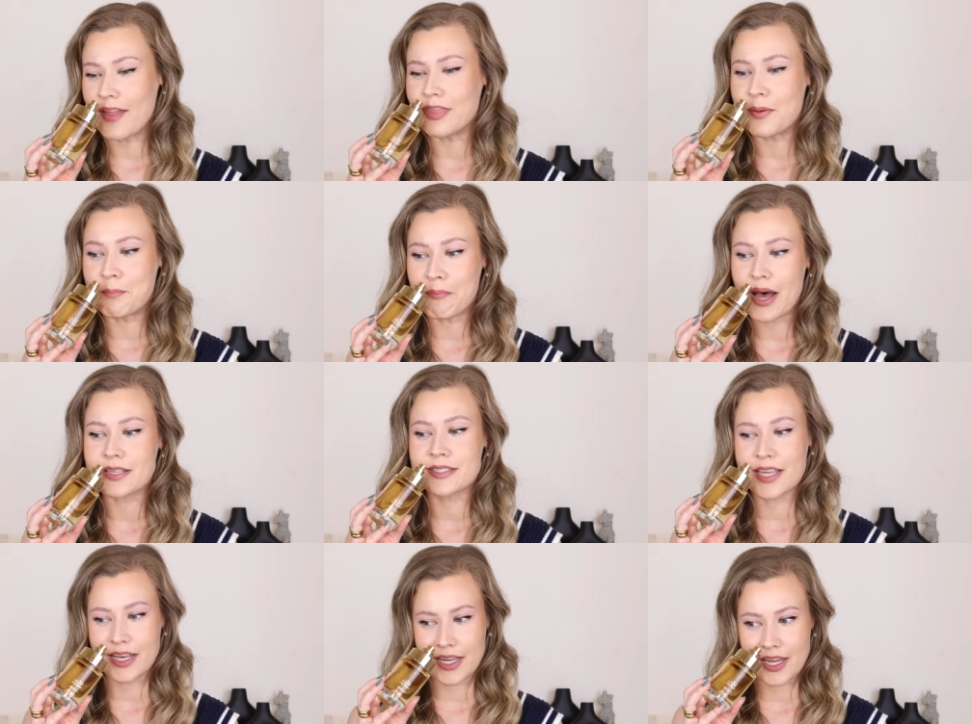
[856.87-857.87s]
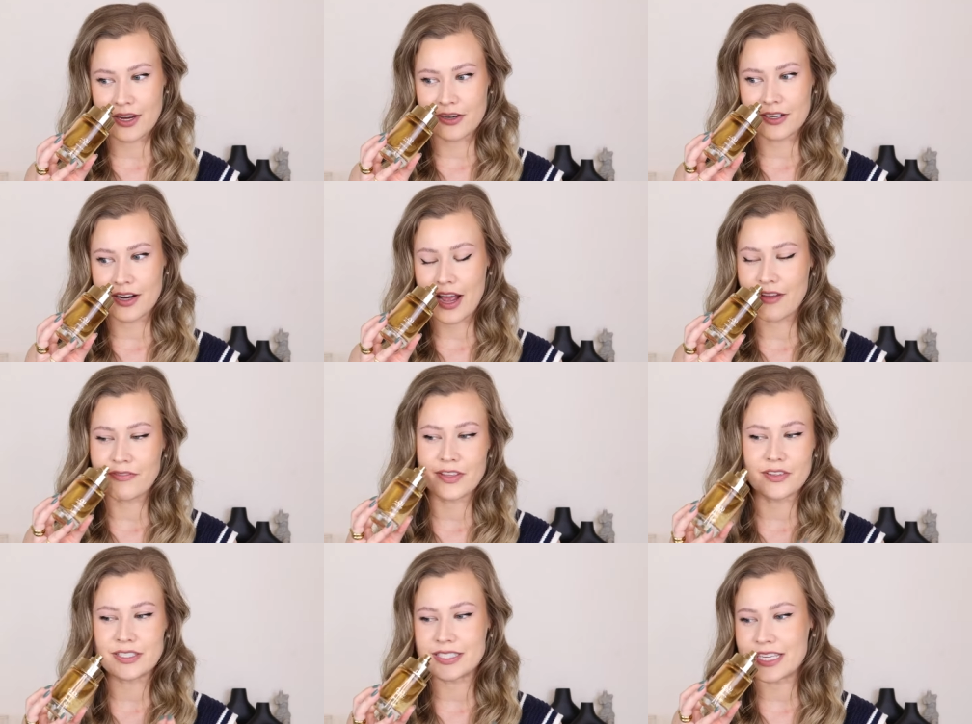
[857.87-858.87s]
And the musk in here, I
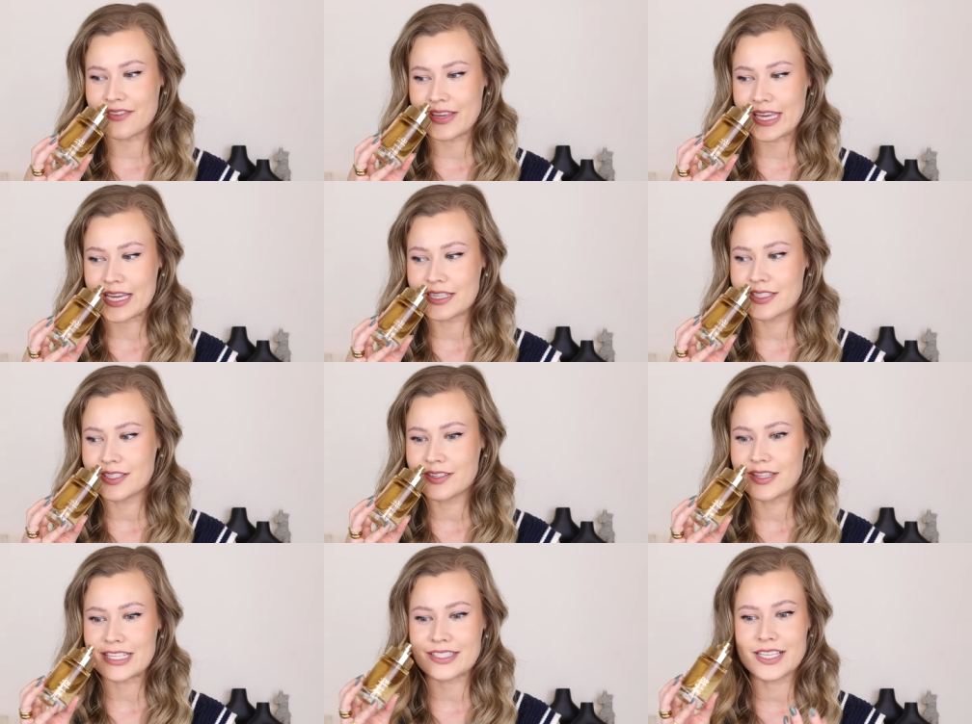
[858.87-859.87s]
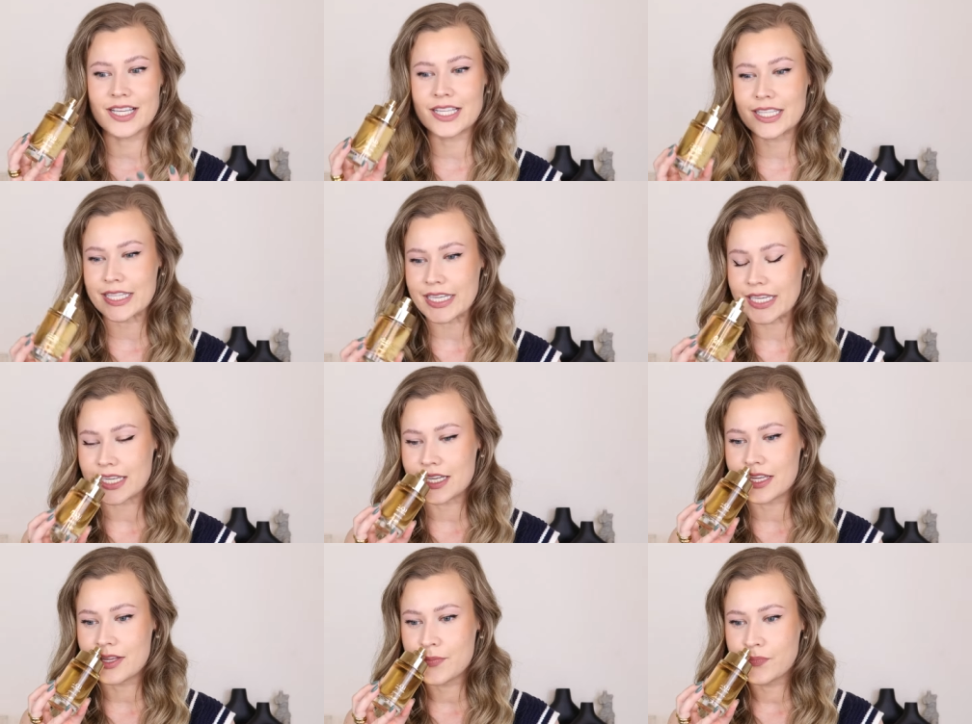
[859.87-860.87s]
feel is giving it this
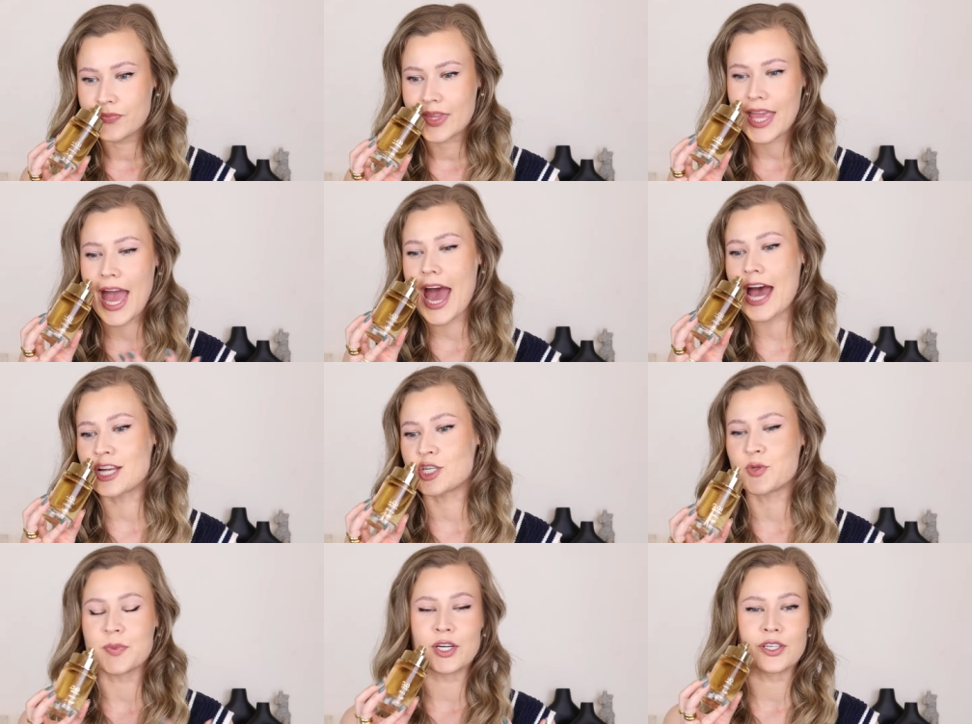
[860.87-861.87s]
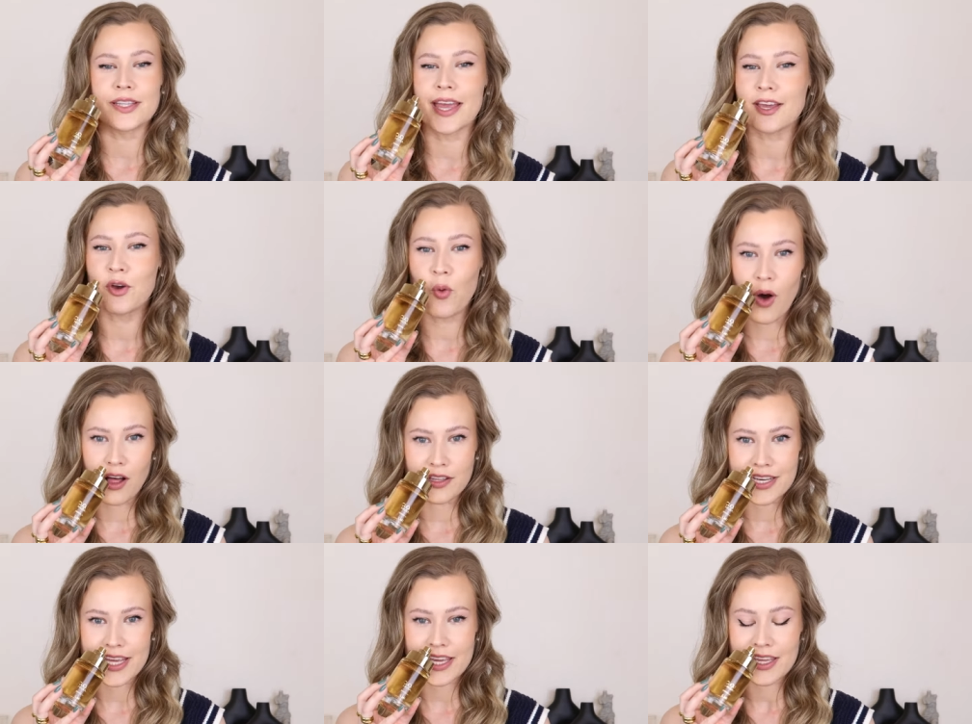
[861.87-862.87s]
clean cashmere like
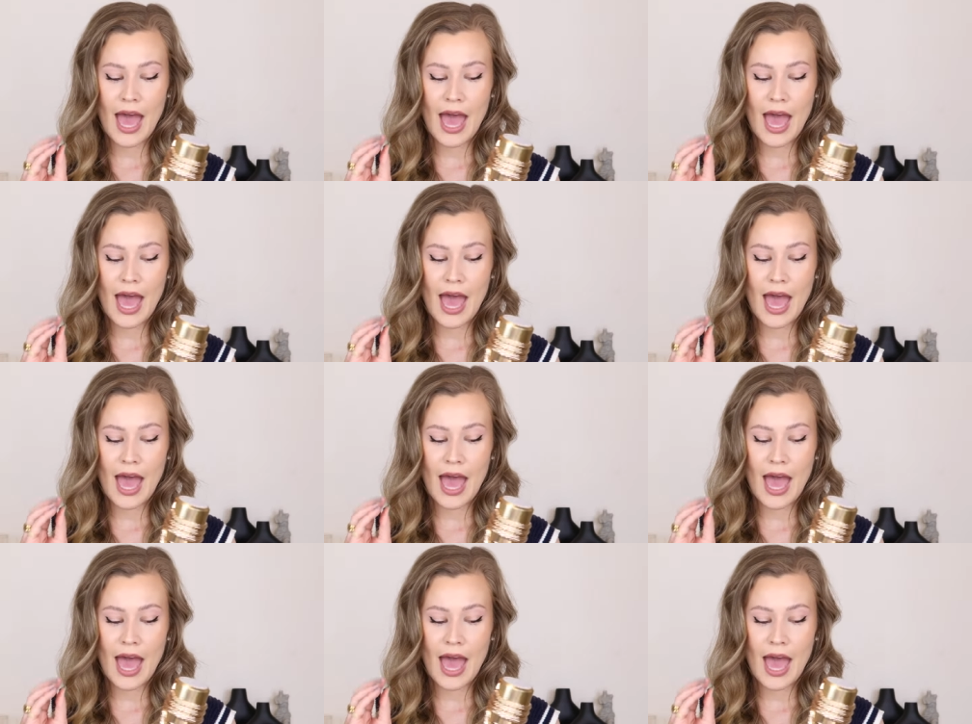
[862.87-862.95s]
quality.